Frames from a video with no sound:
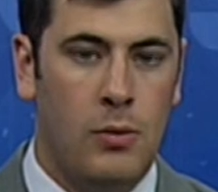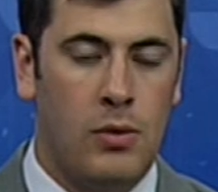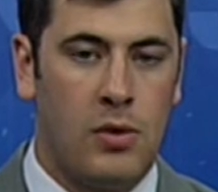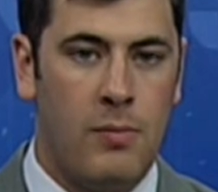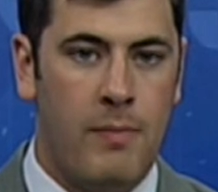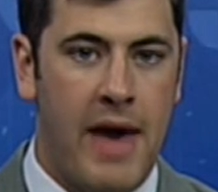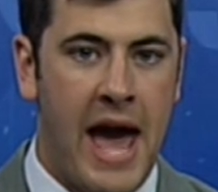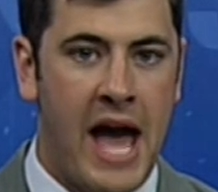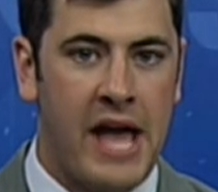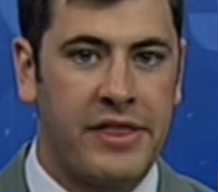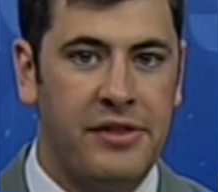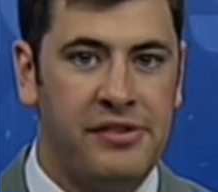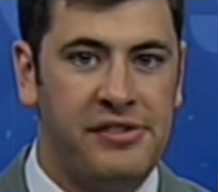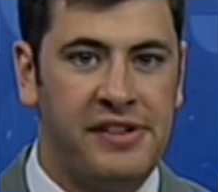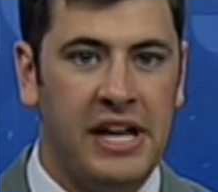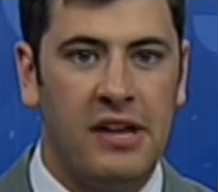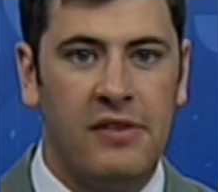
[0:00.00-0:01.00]
Welcome back.
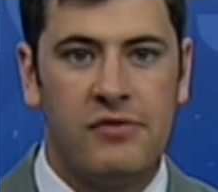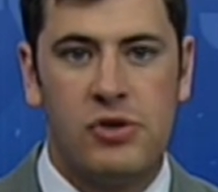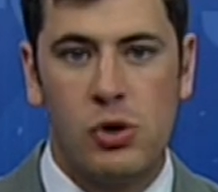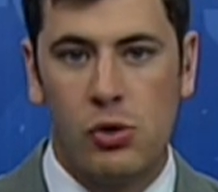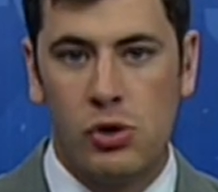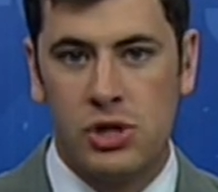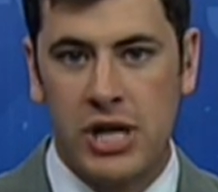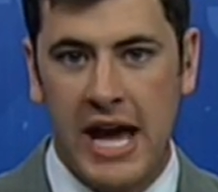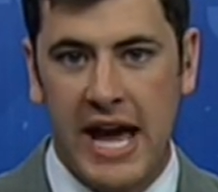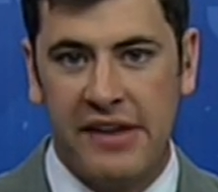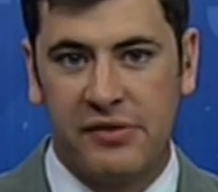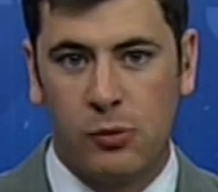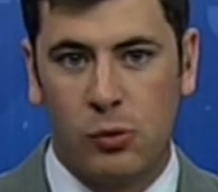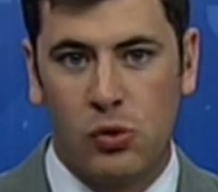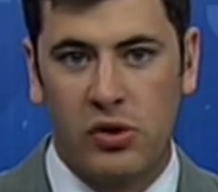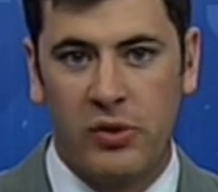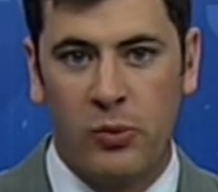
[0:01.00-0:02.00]
The state of Georgia
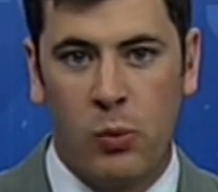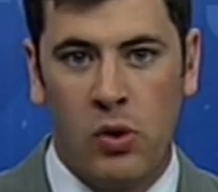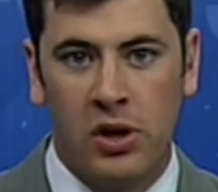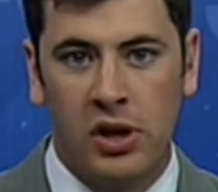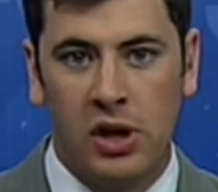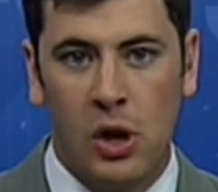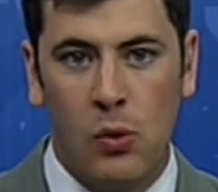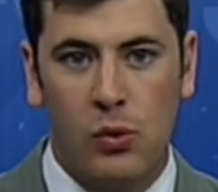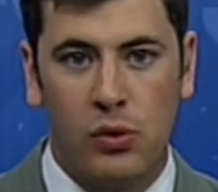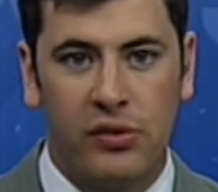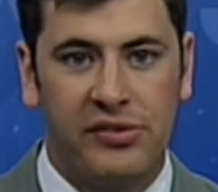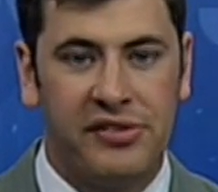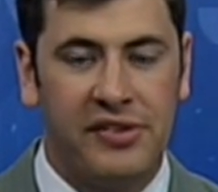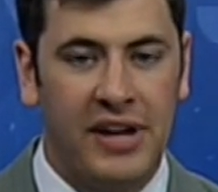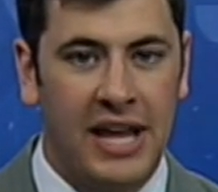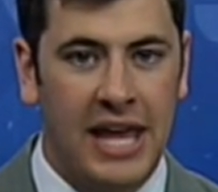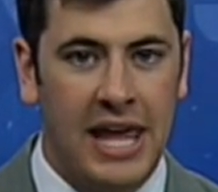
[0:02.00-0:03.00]
has awarded one local
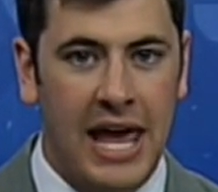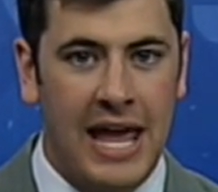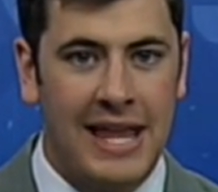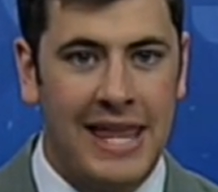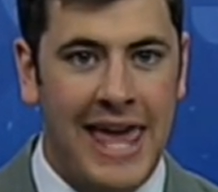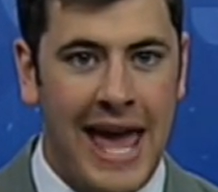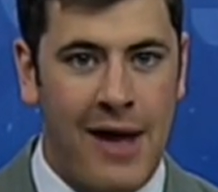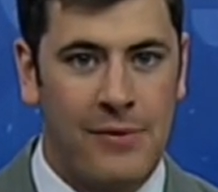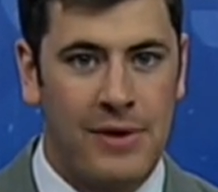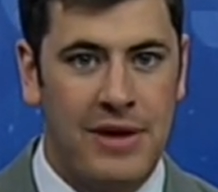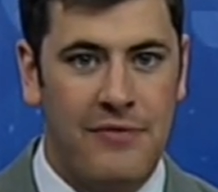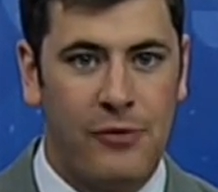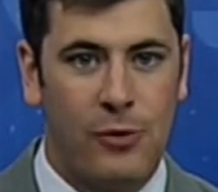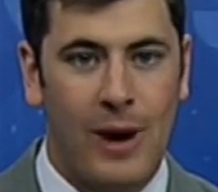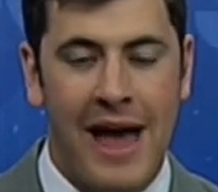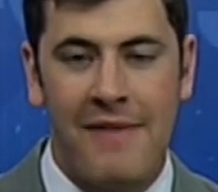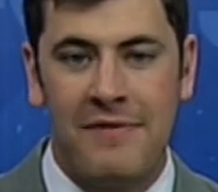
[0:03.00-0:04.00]
city and
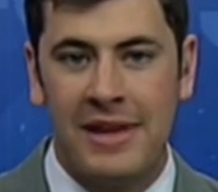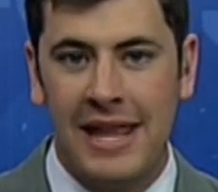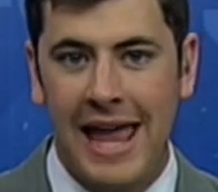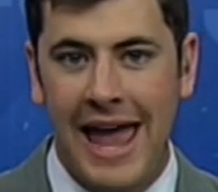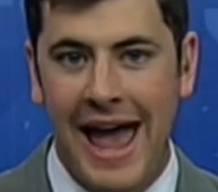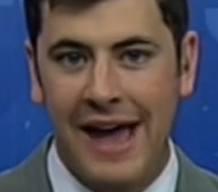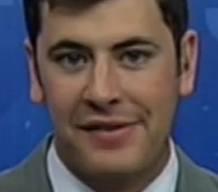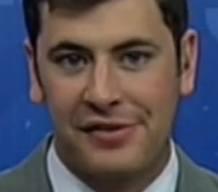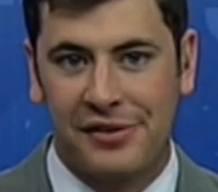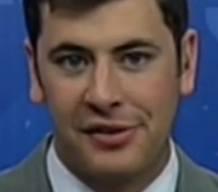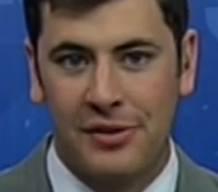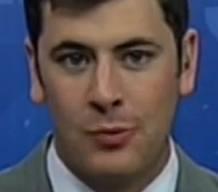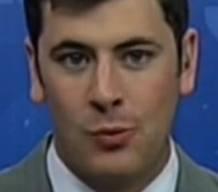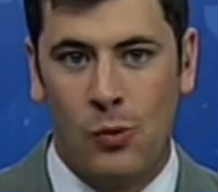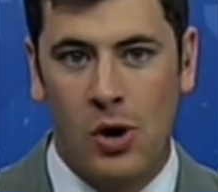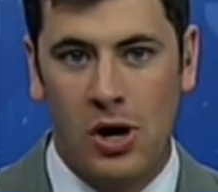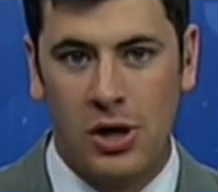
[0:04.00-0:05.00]
county for having
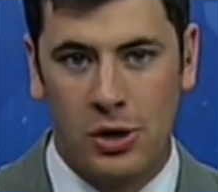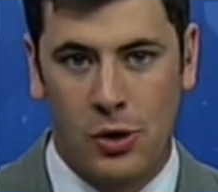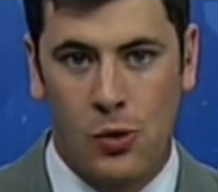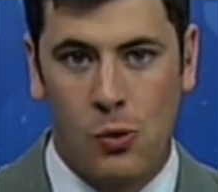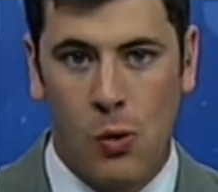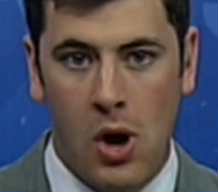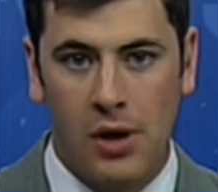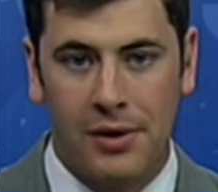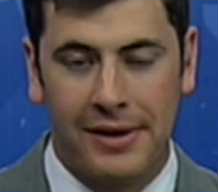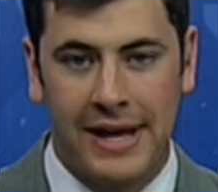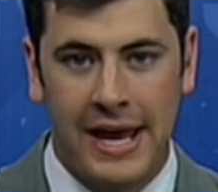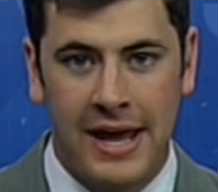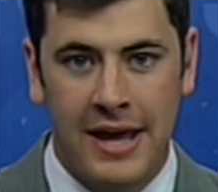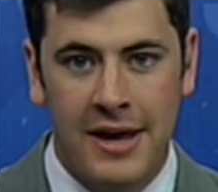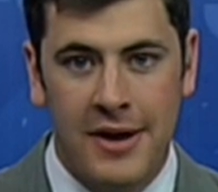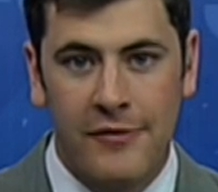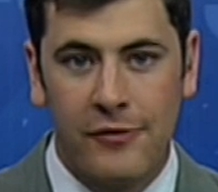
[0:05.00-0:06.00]
excellent water
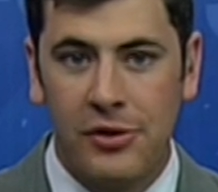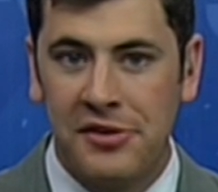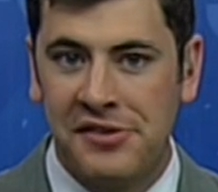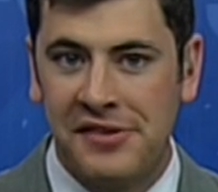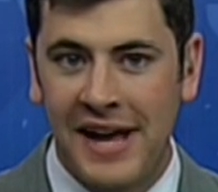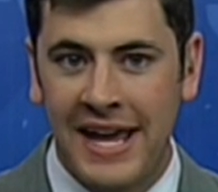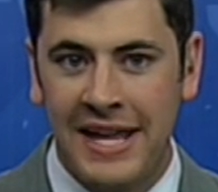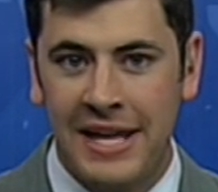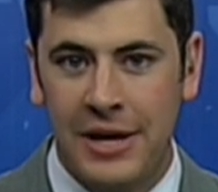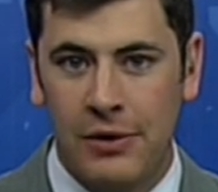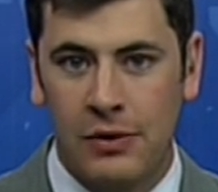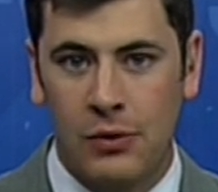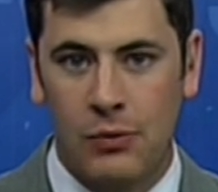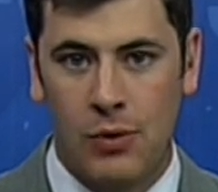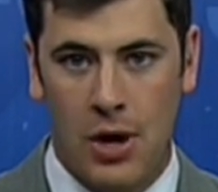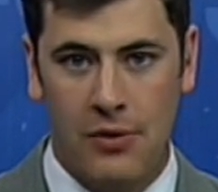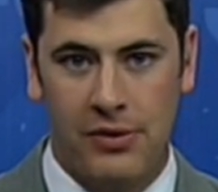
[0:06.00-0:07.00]
quality. For the second
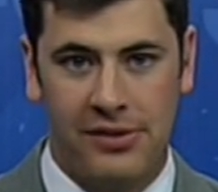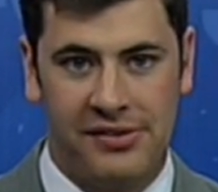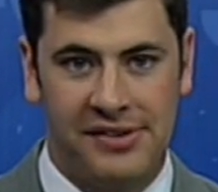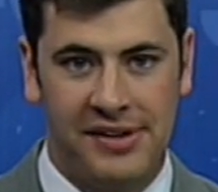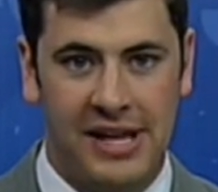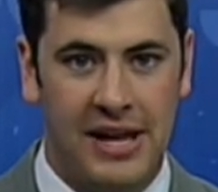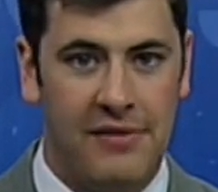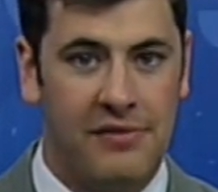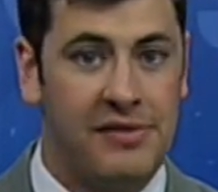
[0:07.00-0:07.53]
year in a row, the city of